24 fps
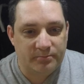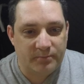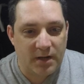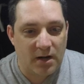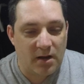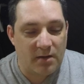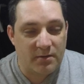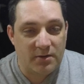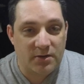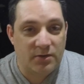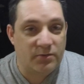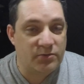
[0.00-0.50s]

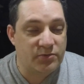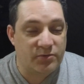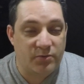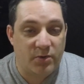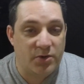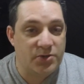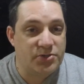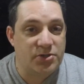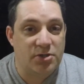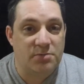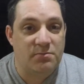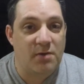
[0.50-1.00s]
Well,
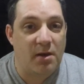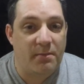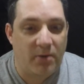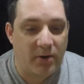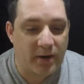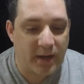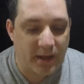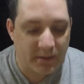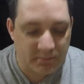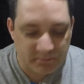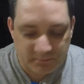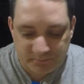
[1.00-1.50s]
it suits my
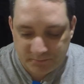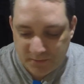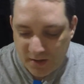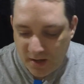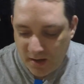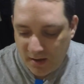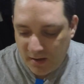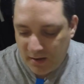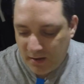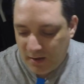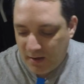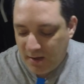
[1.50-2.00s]
pocket.
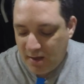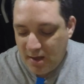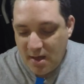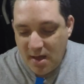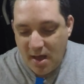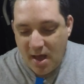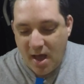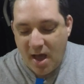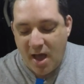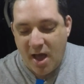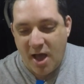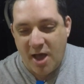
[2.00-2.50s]

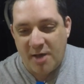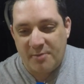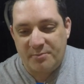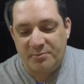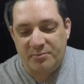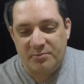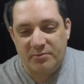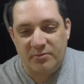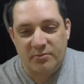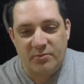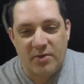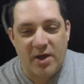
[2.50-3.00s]

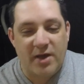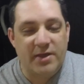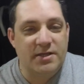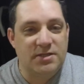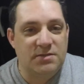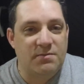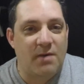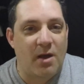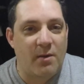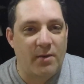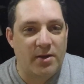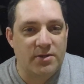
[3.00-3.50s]
Where the
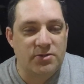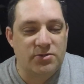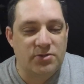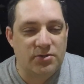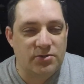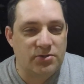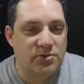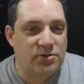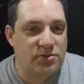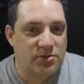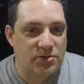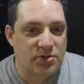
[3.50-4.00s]
Inspire one's
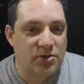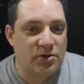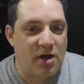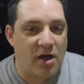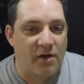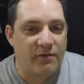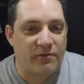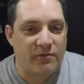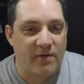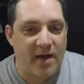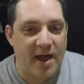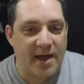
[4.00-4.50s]

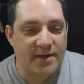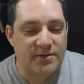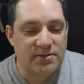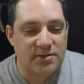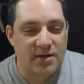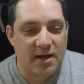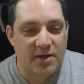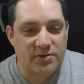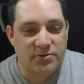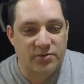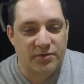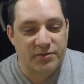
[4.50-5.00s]
£2.5 grand, so
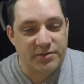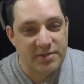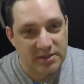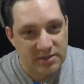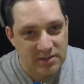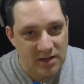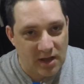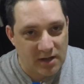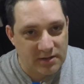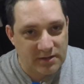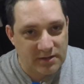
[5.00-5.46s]
that's obviously a